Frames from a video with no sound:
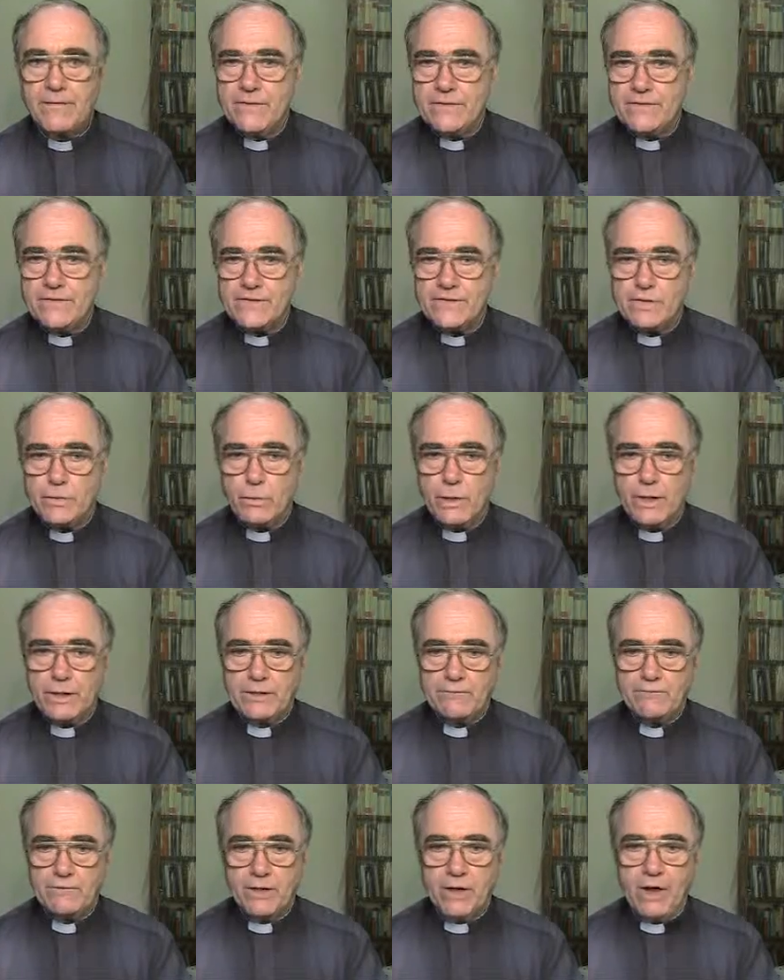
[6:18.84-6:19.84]
this is the
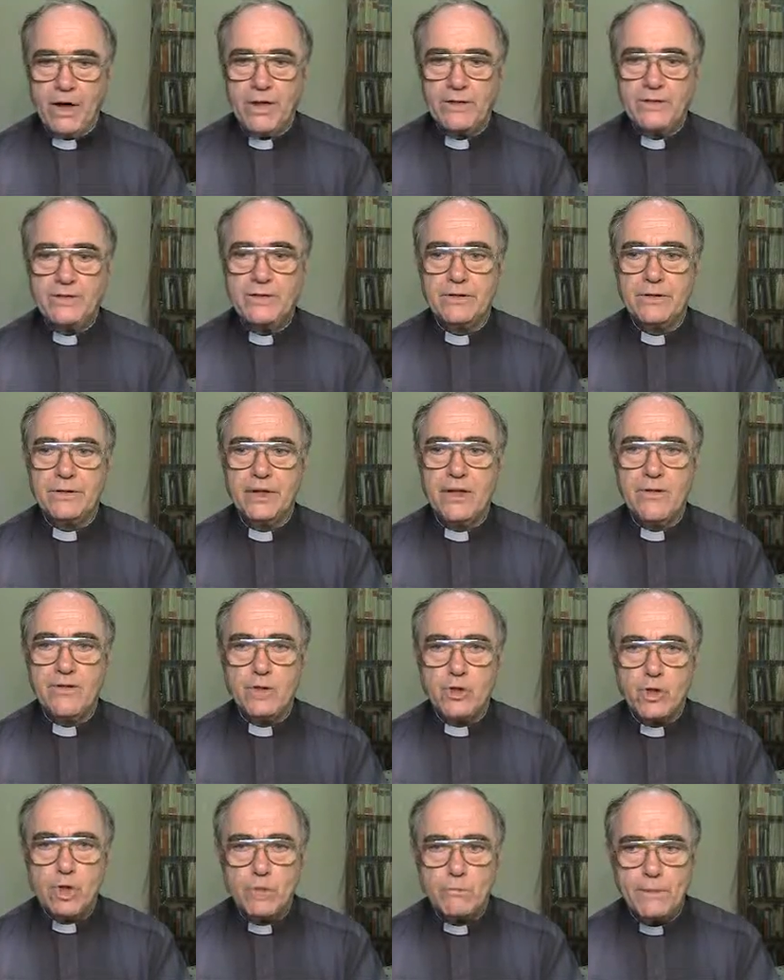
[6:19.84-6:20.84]
work of God,
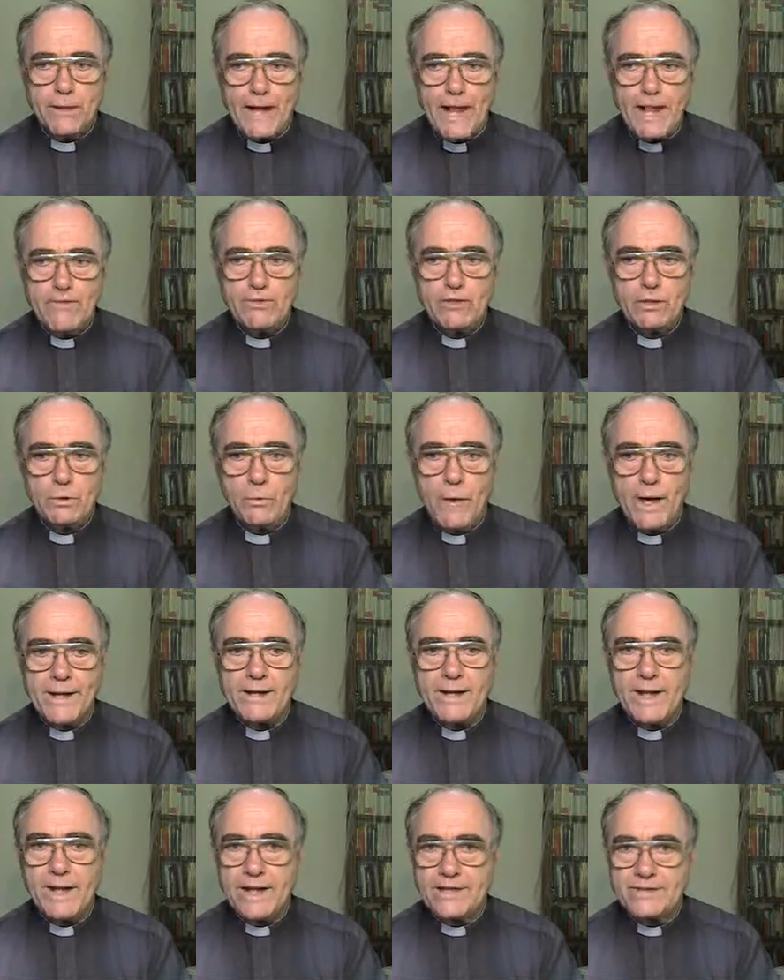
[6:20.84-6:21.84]
that you believe in the
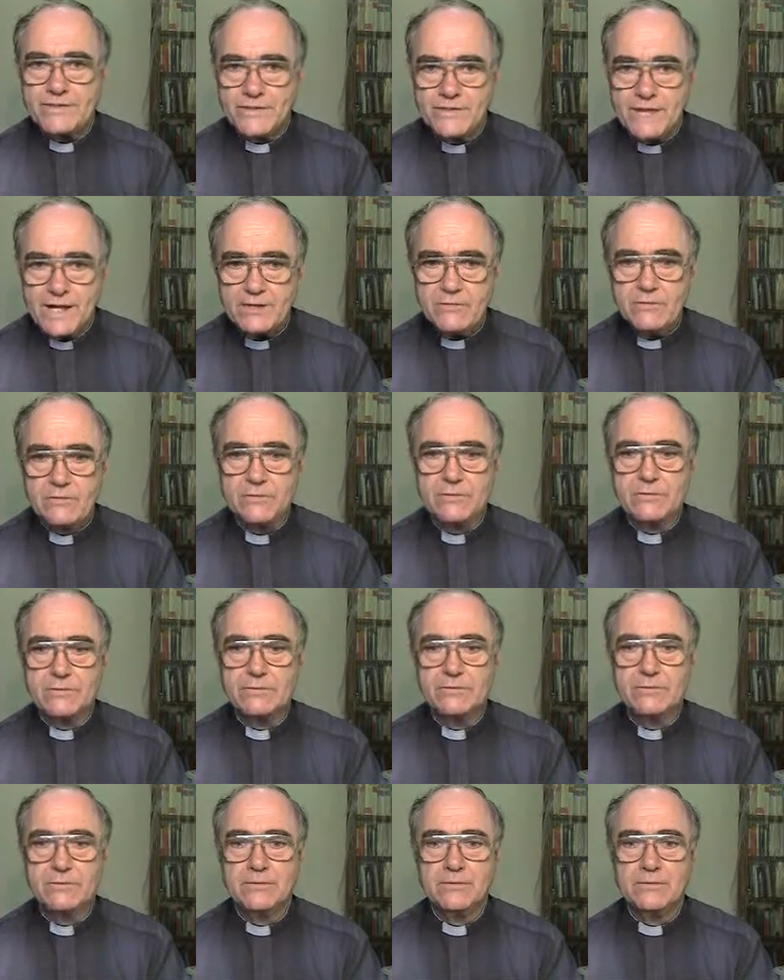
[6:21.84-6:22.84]
one he has sent.
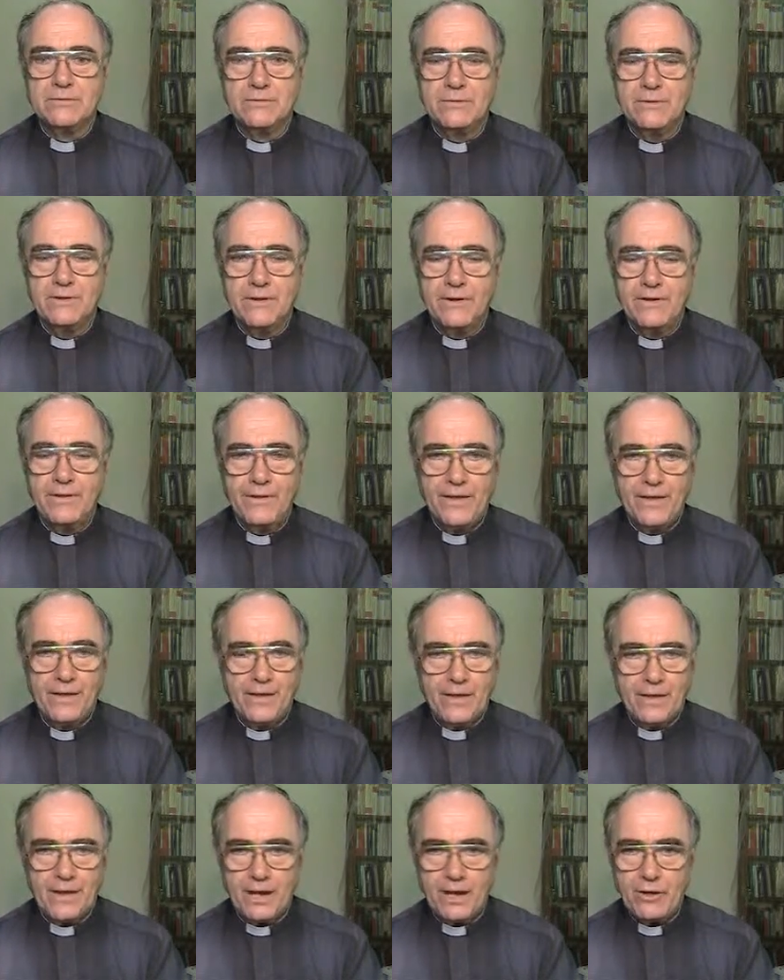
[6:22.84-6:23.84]

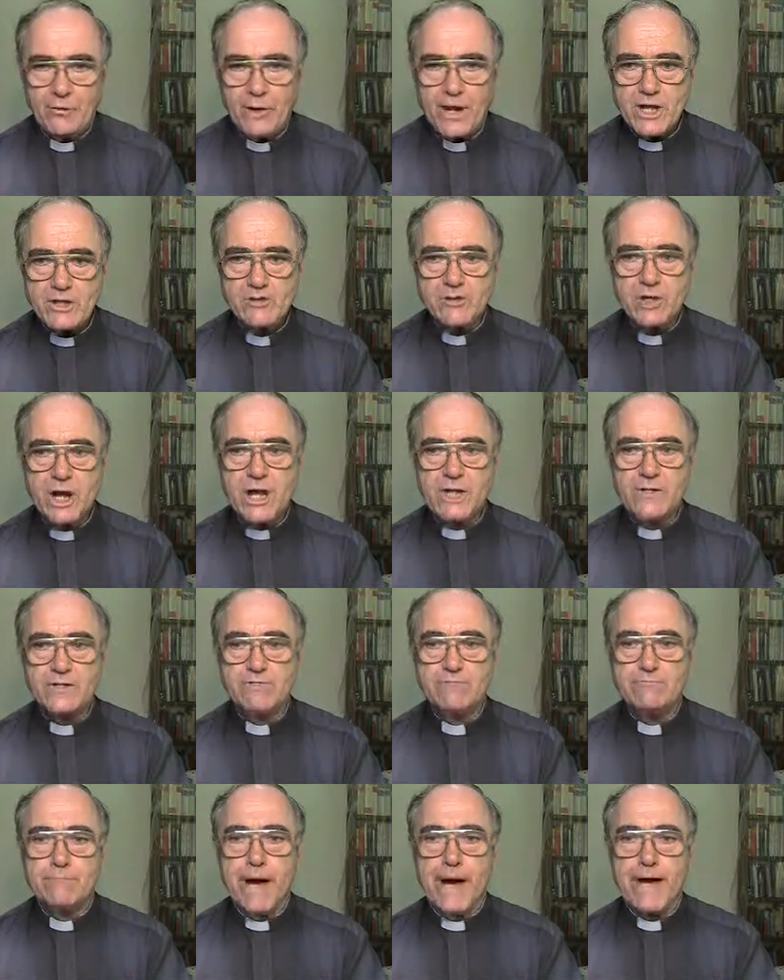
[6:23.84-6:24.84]
A great change
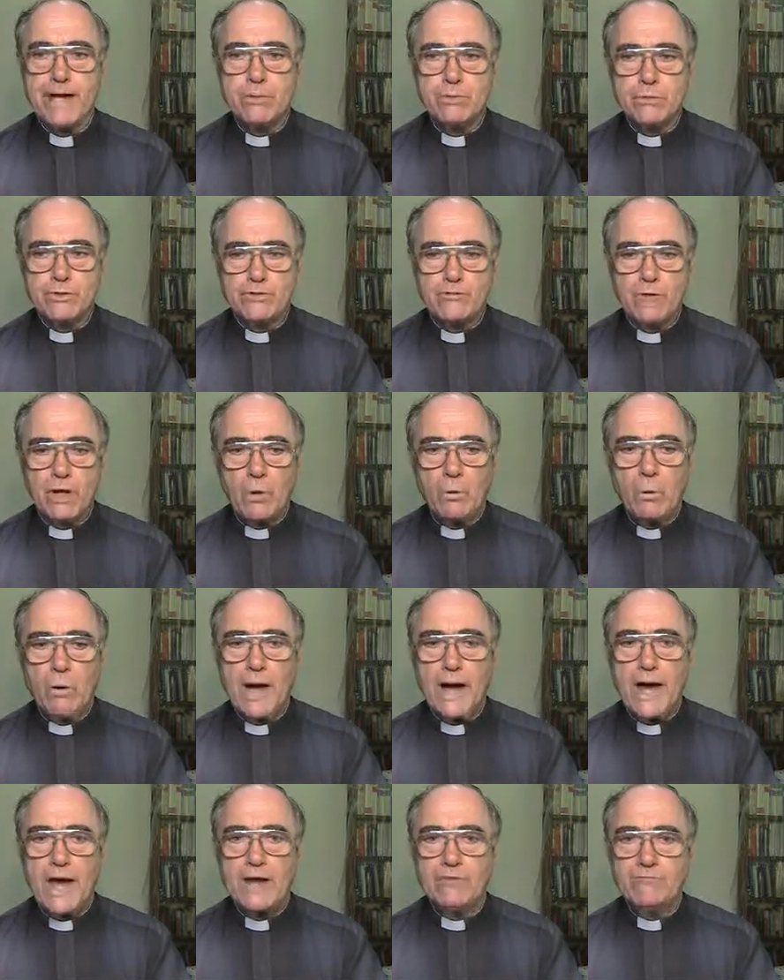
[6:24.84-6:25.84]
of mind was
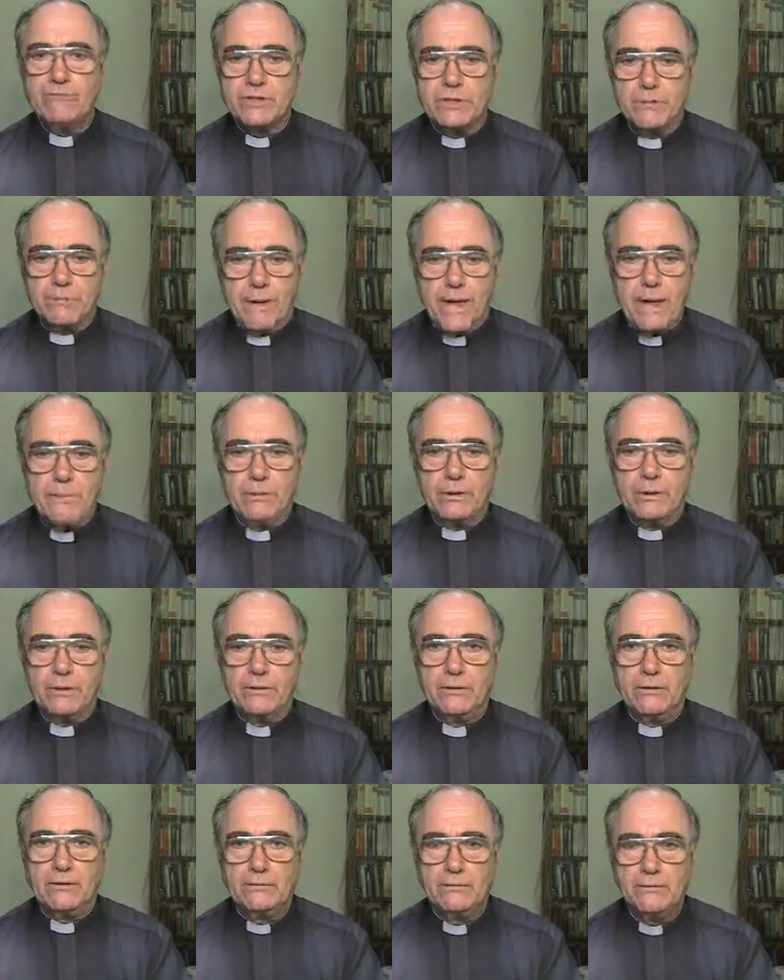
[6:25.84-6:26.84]
required for the people,
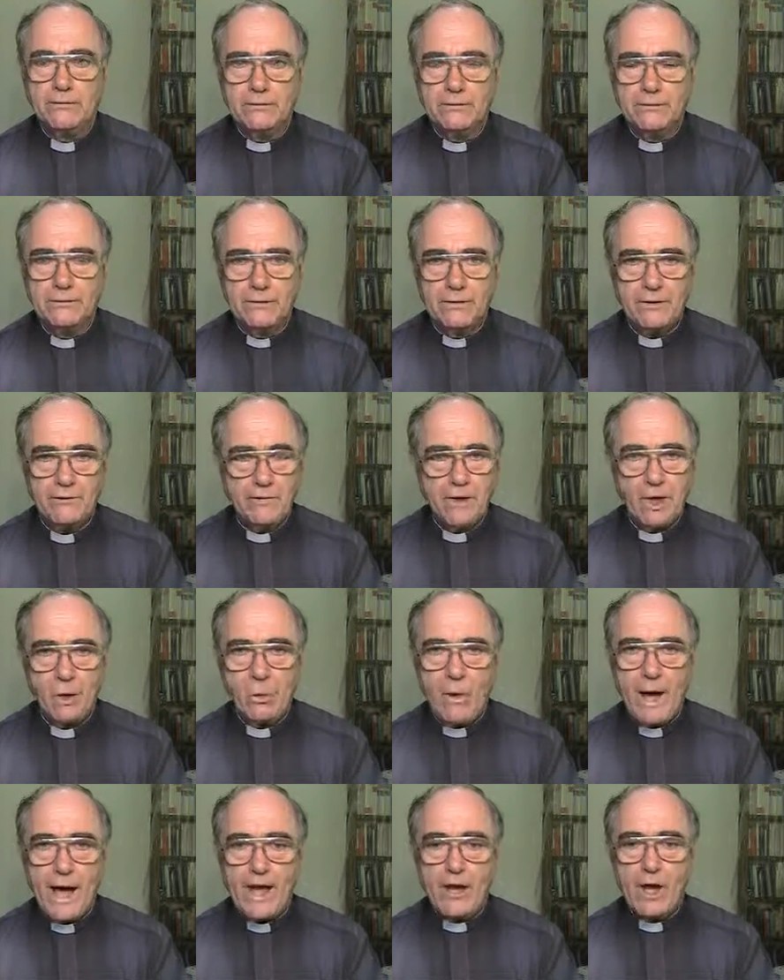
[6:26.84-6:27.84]

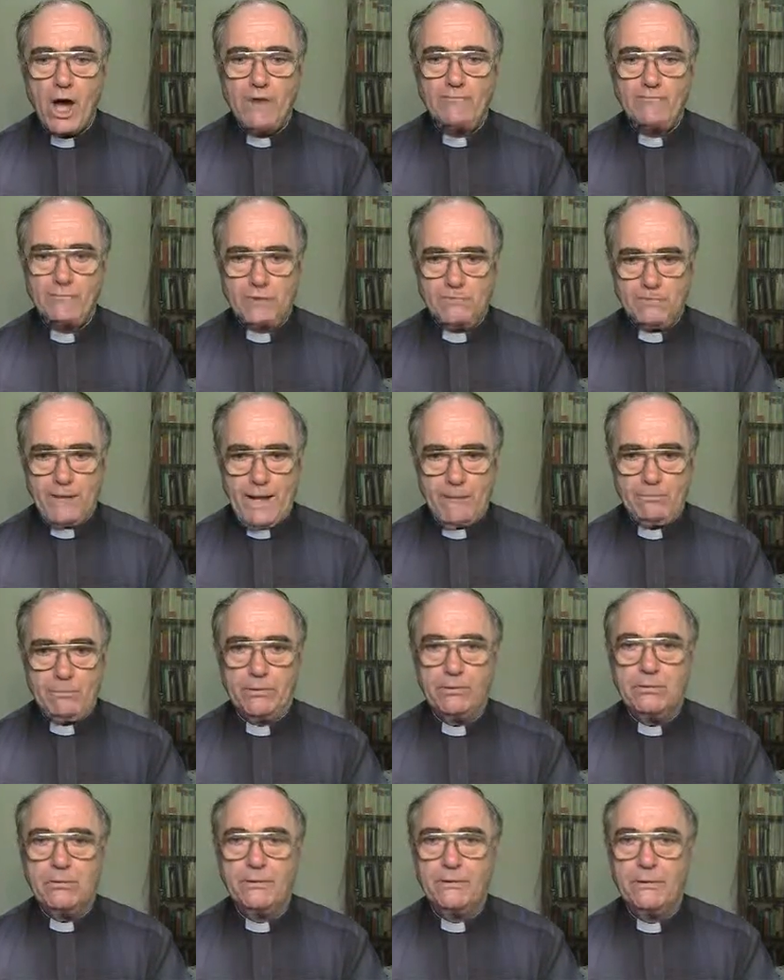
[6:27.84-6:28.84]
required of the
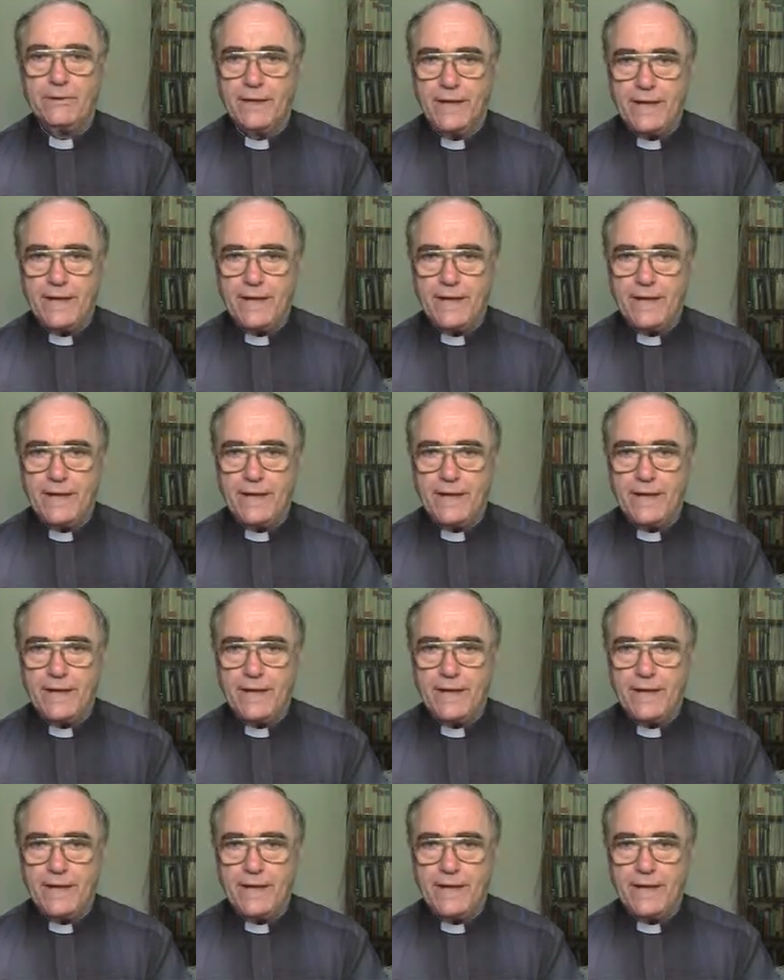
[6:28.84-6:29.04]
people,